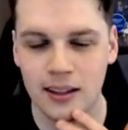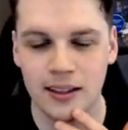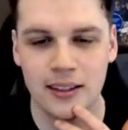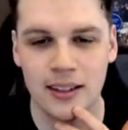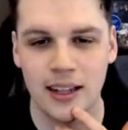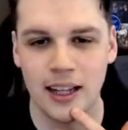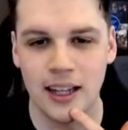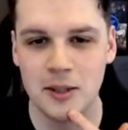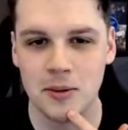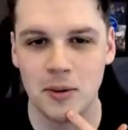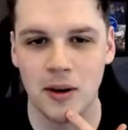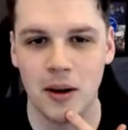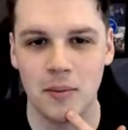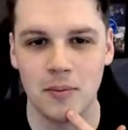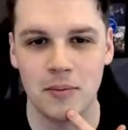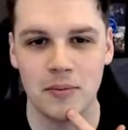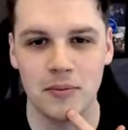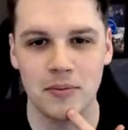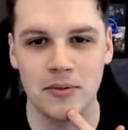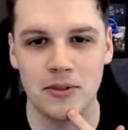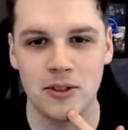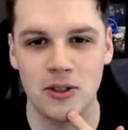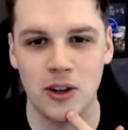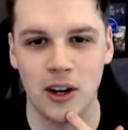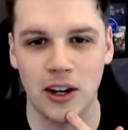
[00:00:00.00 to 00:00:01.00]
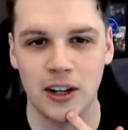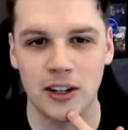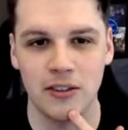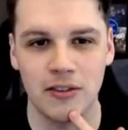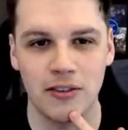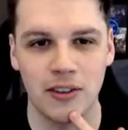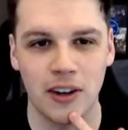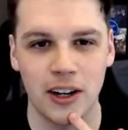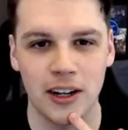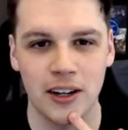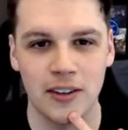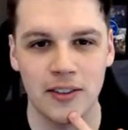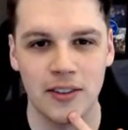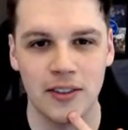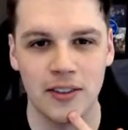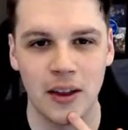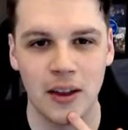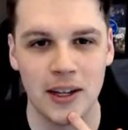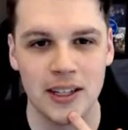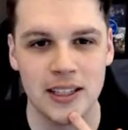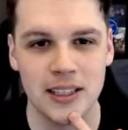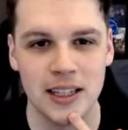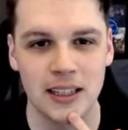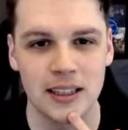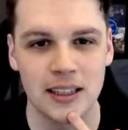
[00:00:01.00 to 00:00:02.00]
That's what I'm trying to find, if that
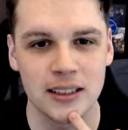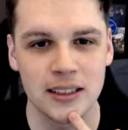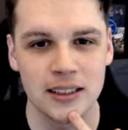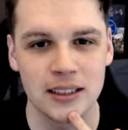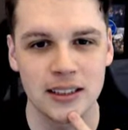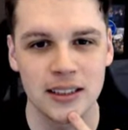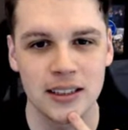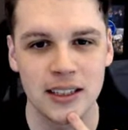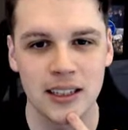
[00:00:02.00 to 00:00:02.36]
makes sense.